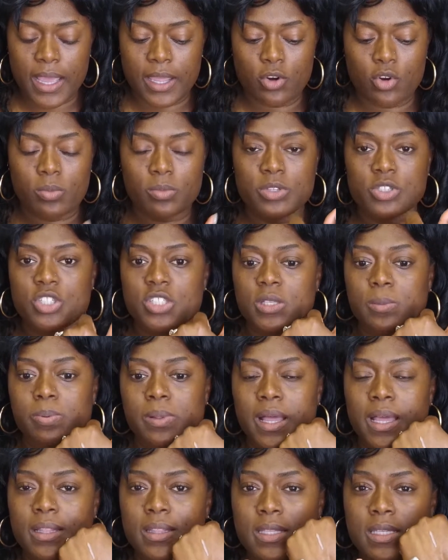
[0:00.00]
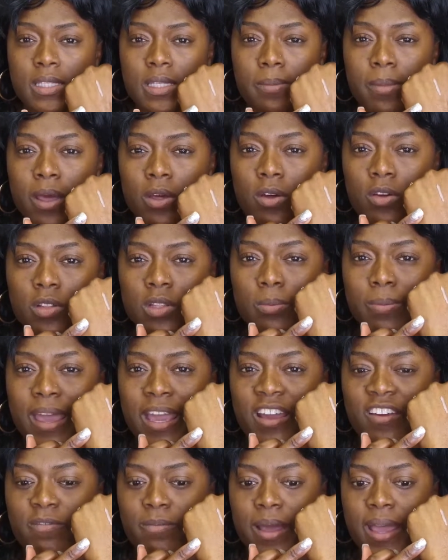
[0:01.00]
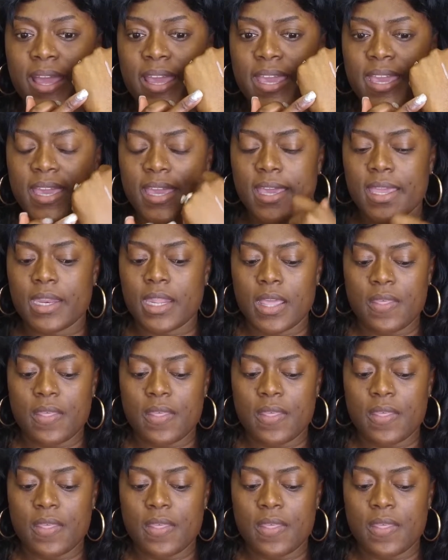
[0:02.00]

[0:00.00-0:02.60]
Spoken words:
I normally just apply this amount on the back of my hand